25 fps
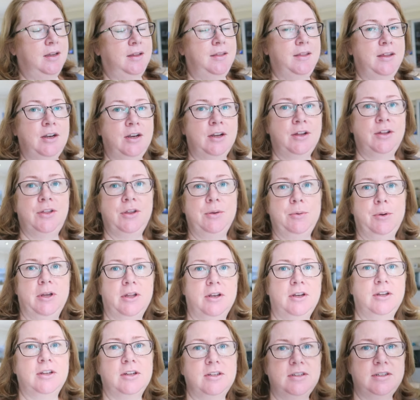And then I think we're
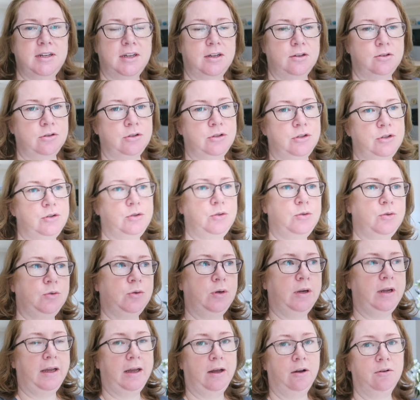going to go down to
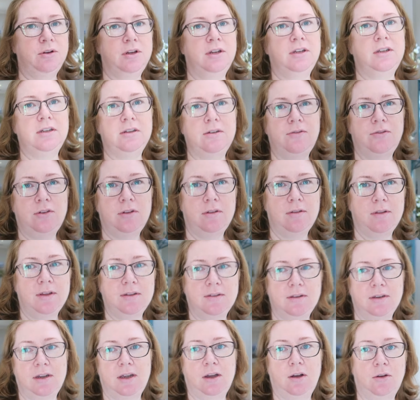Aldi. I need a few
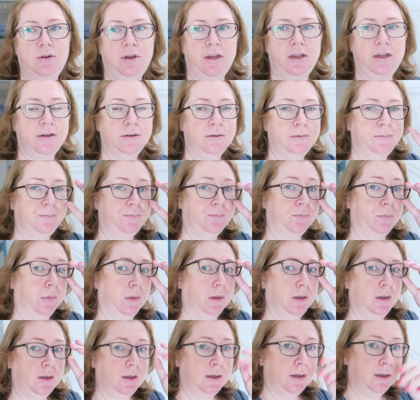things at Aldi.
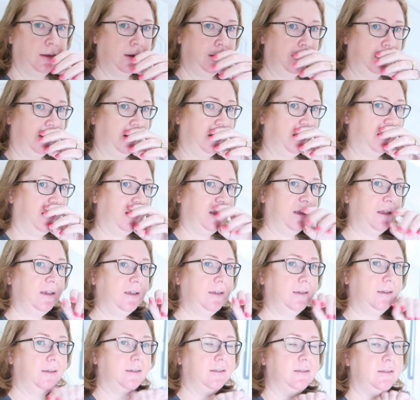
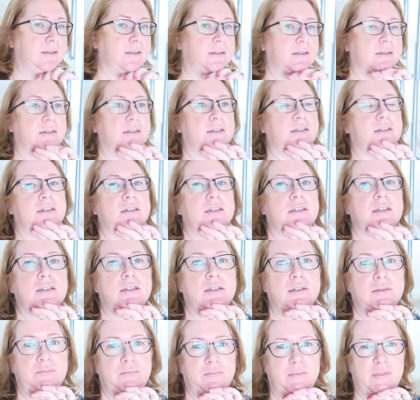And
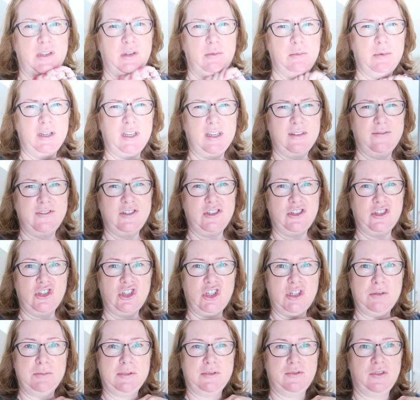I think I might get fish
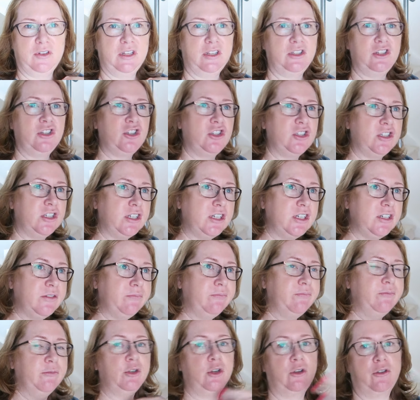and chips for lunch today.
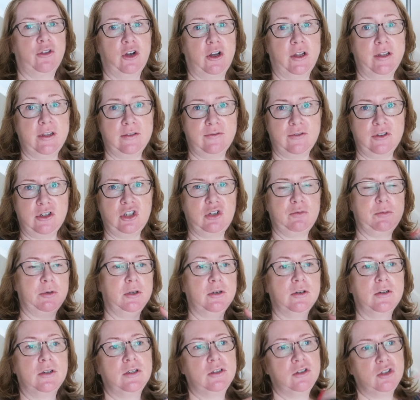Not that I eat the fish,
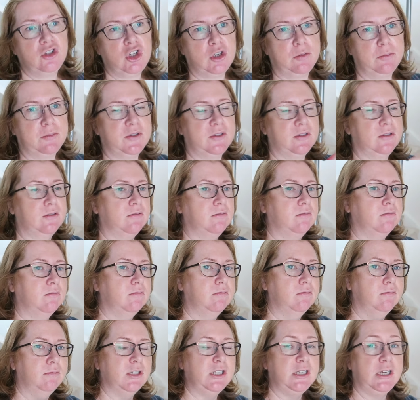but chips and
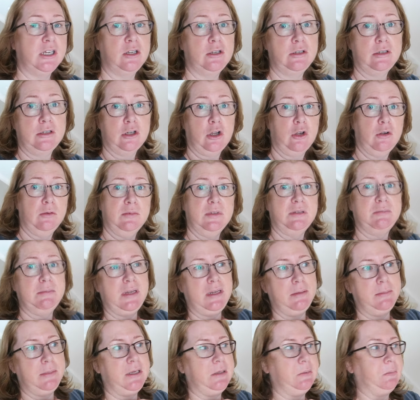potato scallops
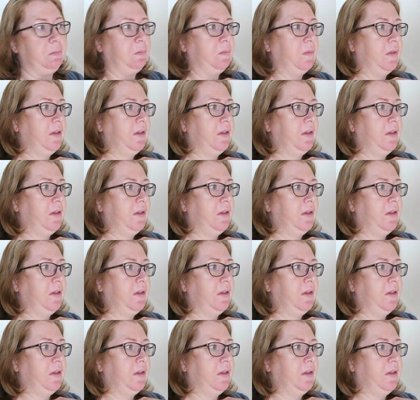maybe.